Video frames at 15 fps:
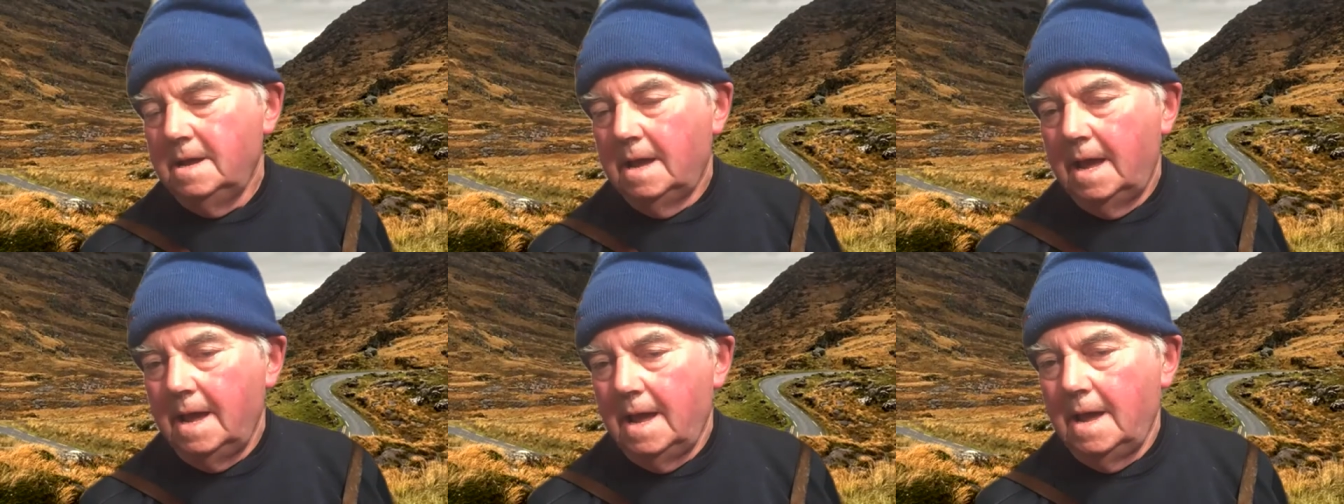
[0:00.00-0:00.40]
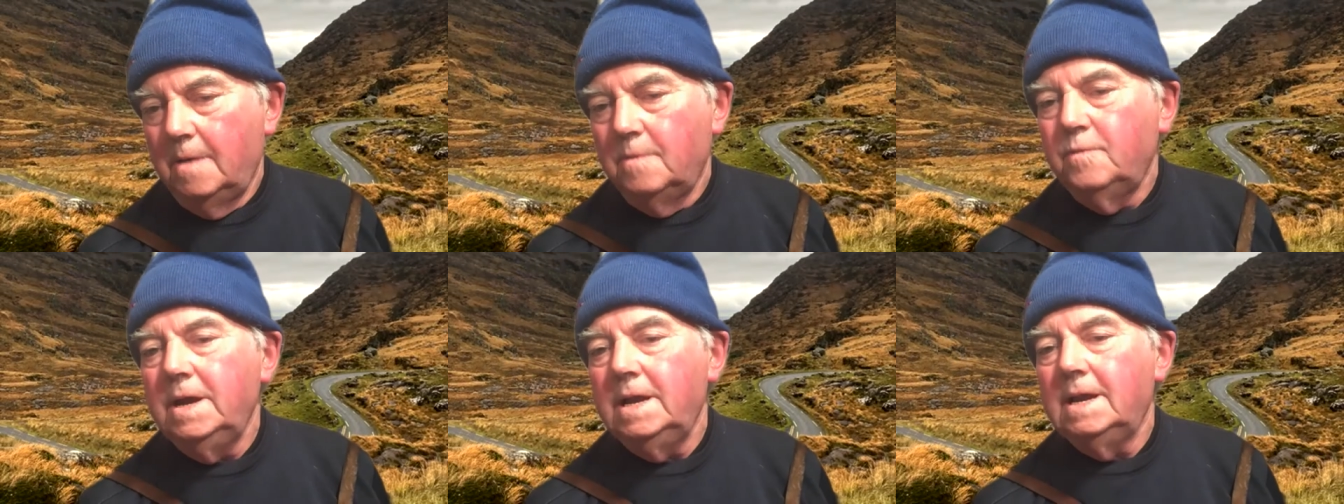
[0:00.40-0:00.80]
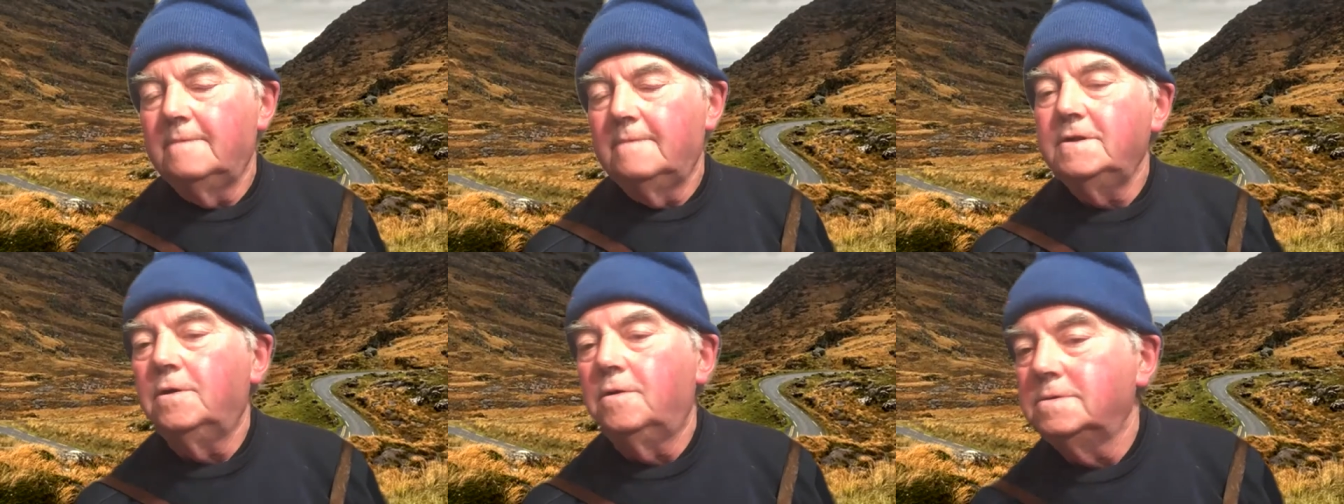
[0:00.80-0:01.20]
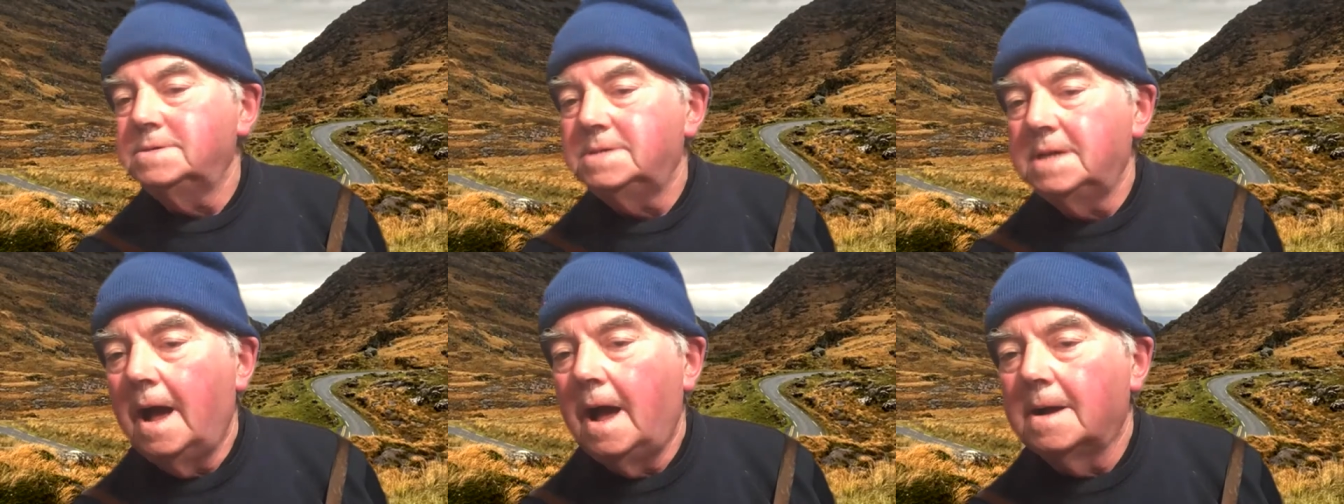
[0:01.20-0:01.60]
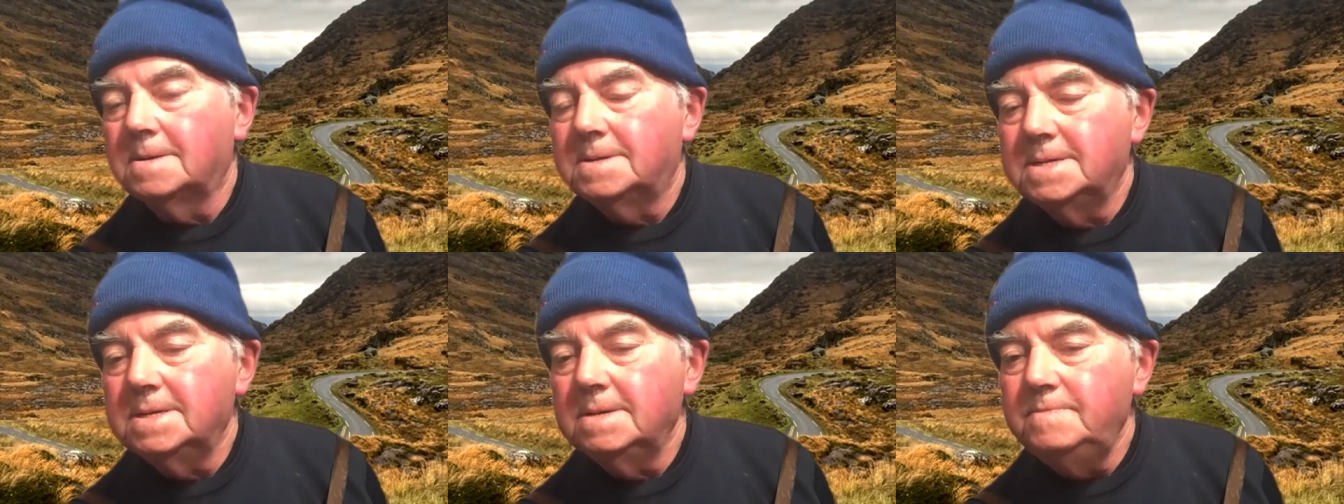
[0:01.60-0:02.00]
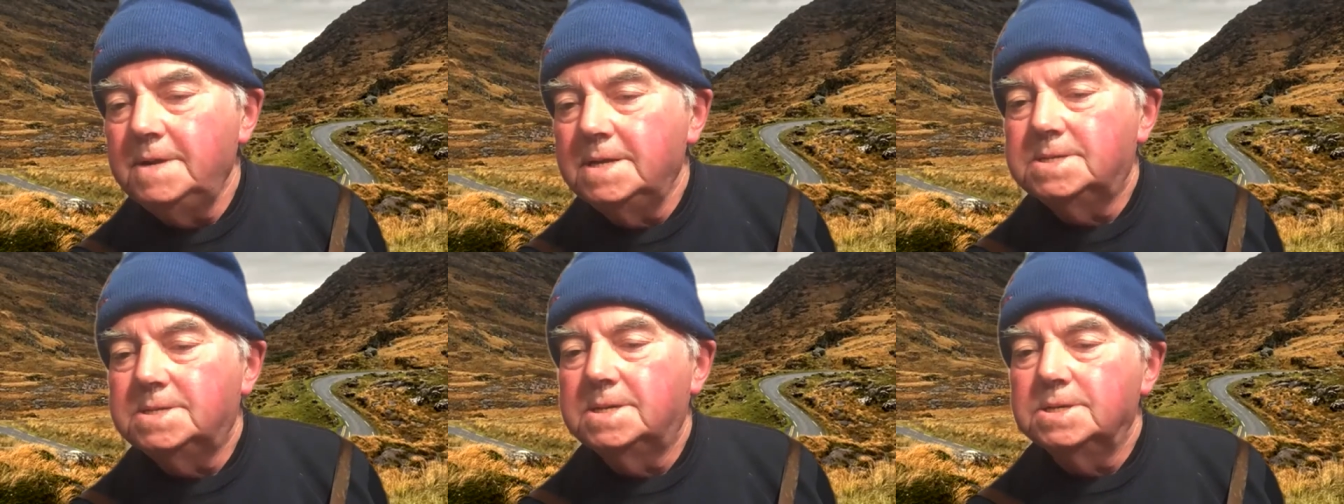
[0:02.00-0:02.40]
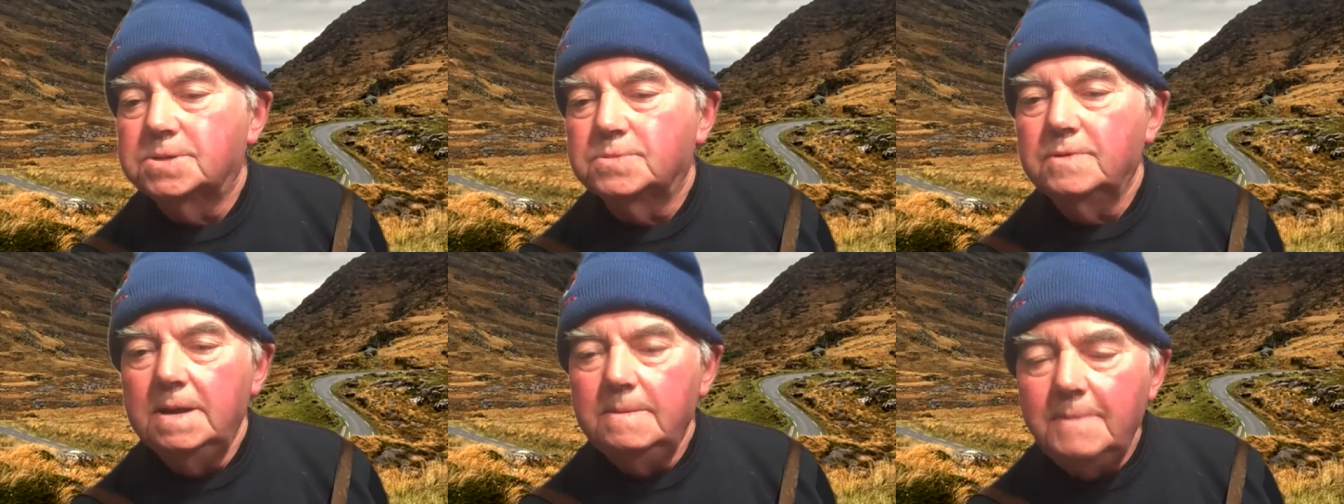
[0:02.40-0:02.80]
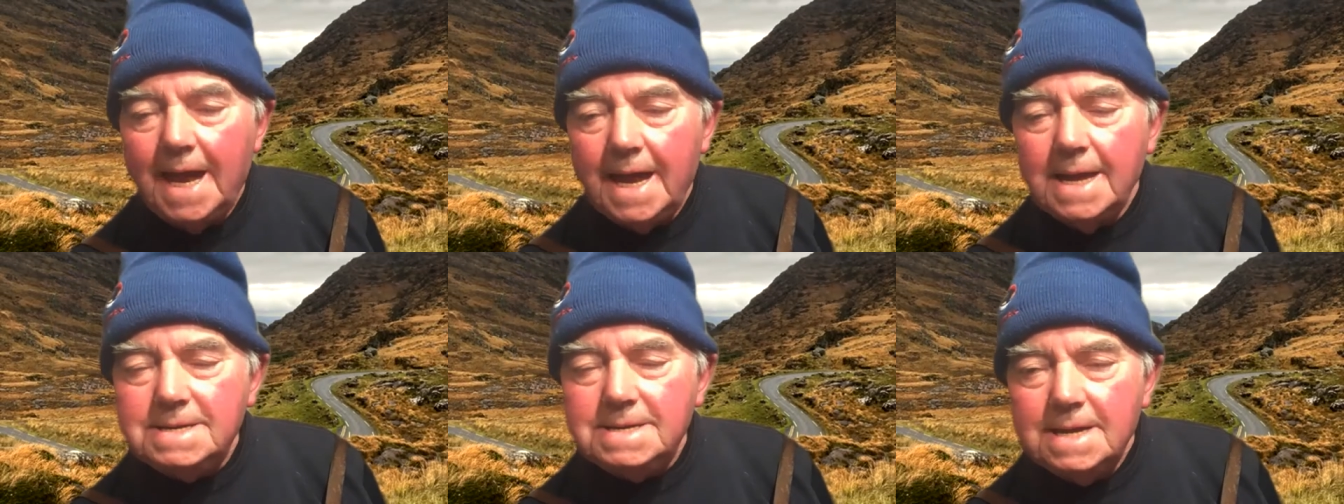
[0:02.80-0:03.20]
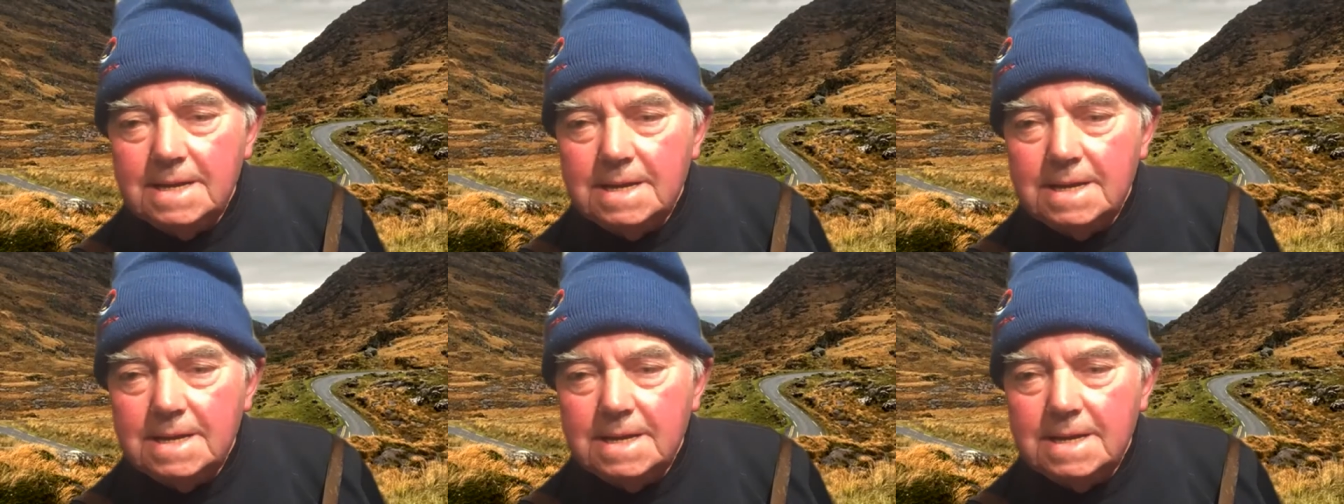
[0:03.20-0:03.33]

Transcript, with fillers: Uh, we'll have an old tart to the bit since we met.